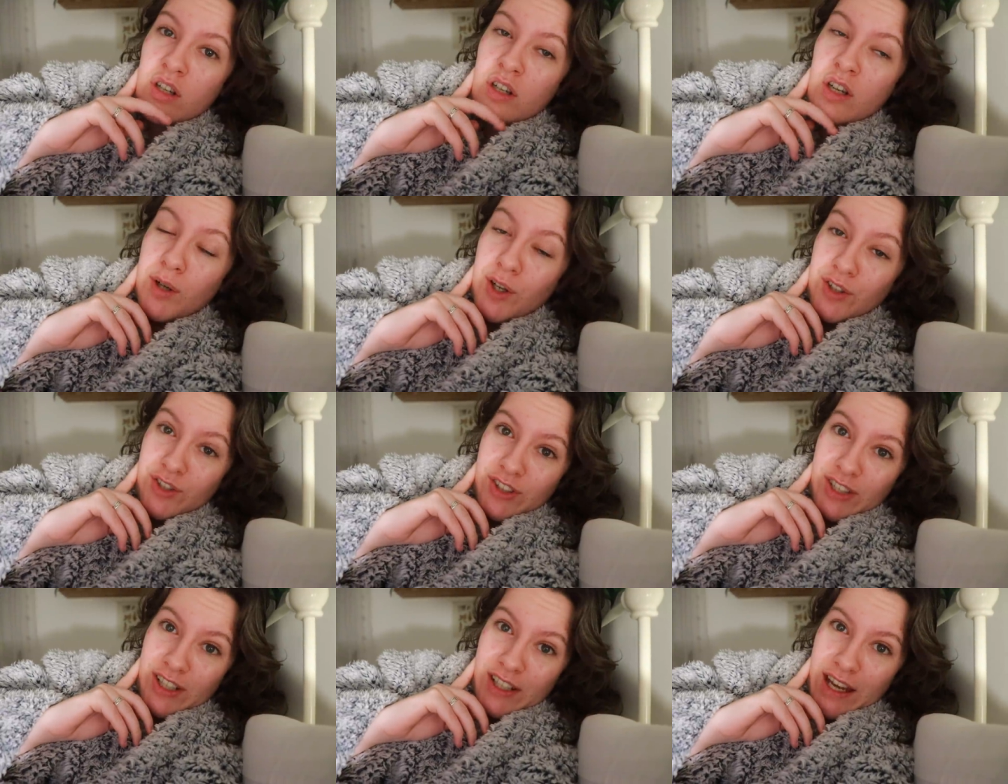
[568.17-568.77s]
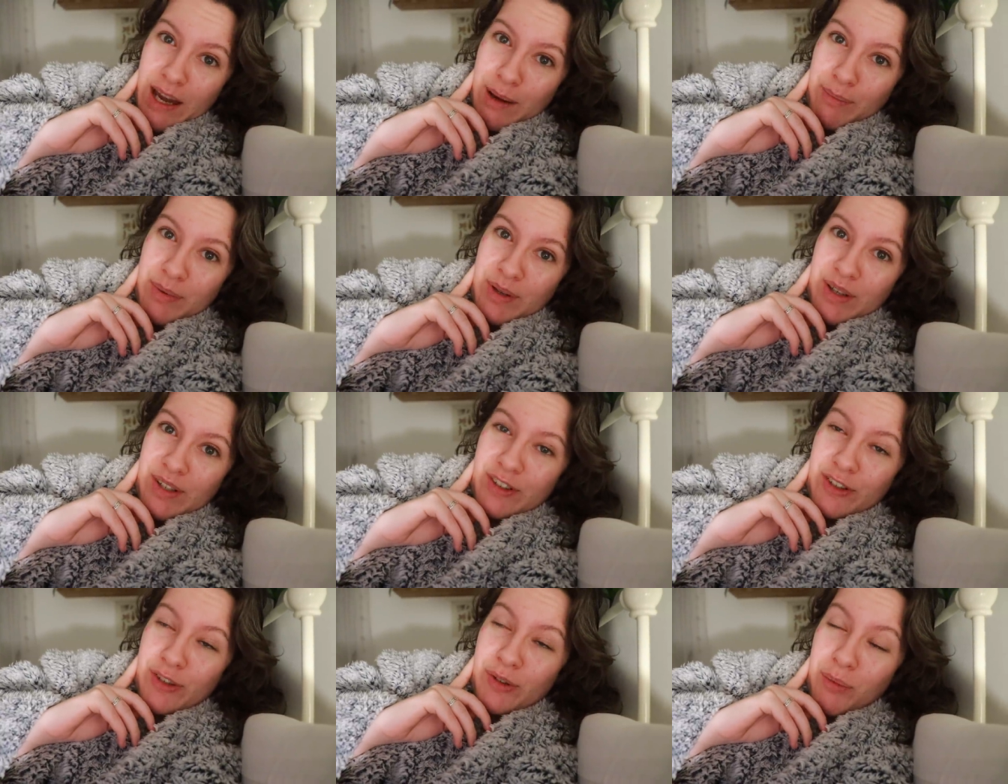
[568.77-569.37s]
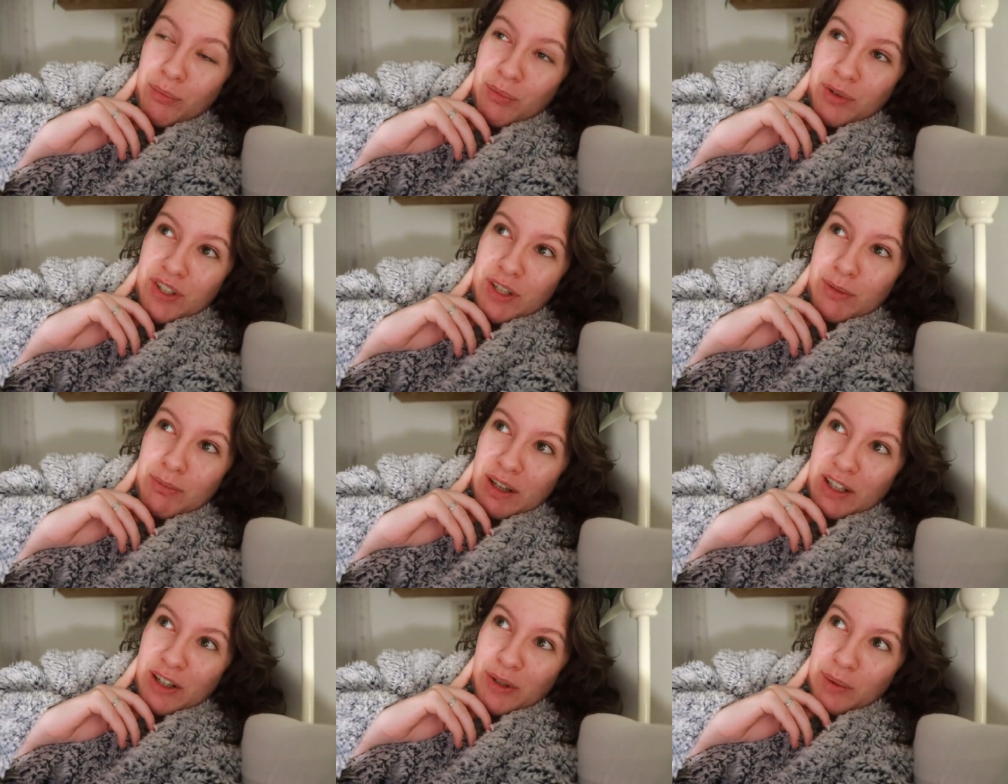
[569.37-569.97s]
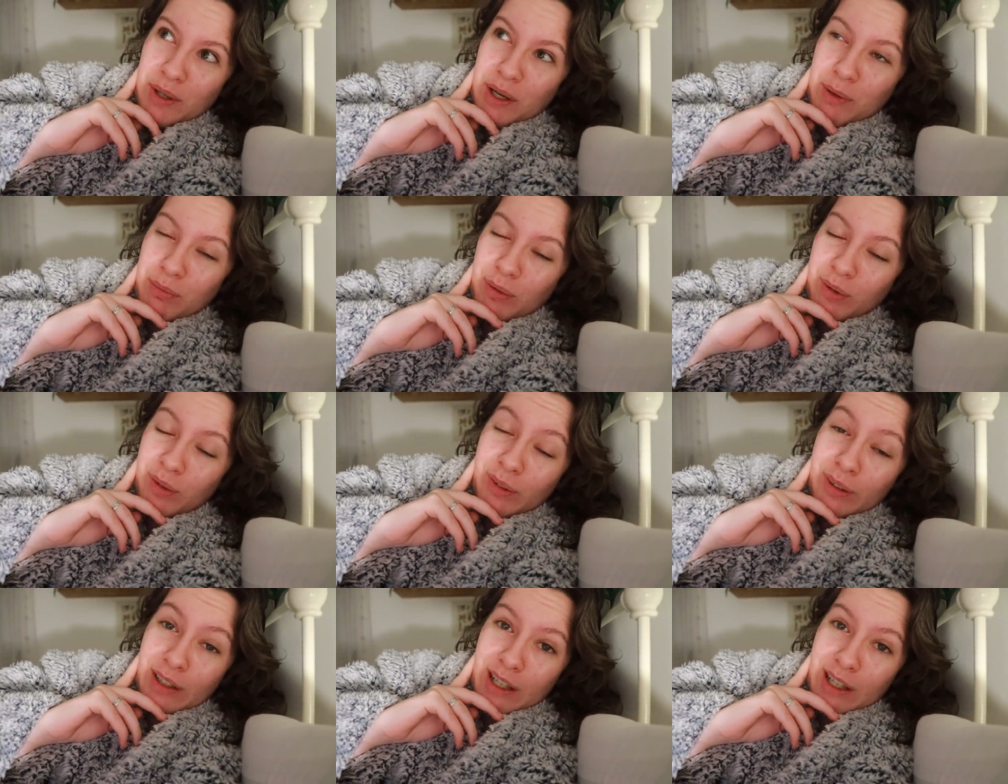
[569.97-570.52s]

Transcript: March didn't happen, so I pushed it back to April.